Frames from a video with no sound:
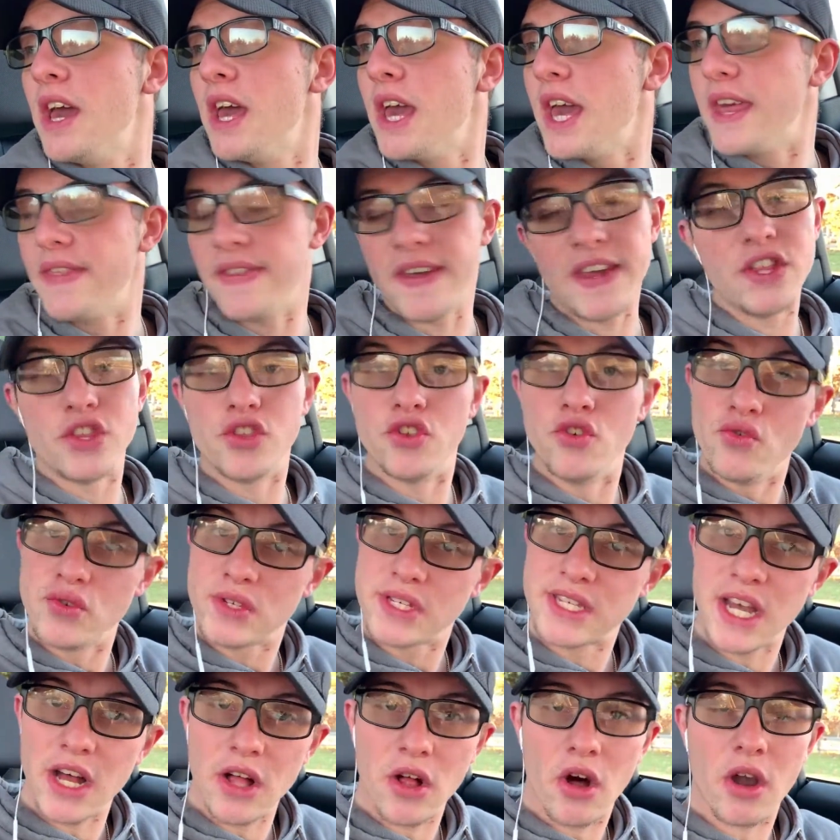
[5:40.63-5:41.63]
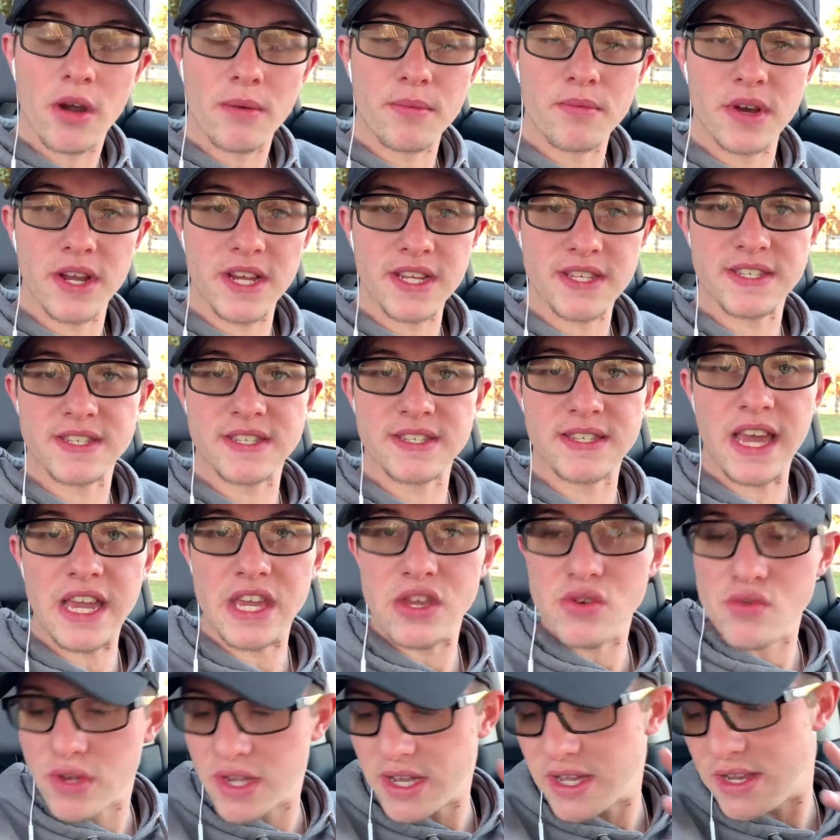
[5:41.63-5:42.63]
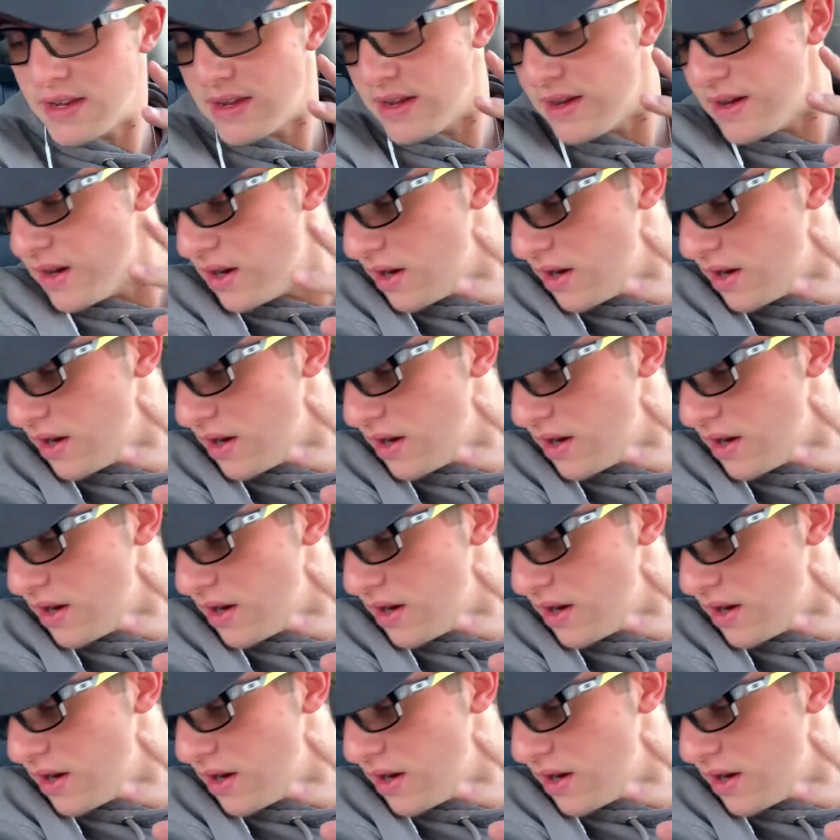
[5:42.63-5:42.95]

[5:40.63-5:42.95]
And they do sell armrests that you can,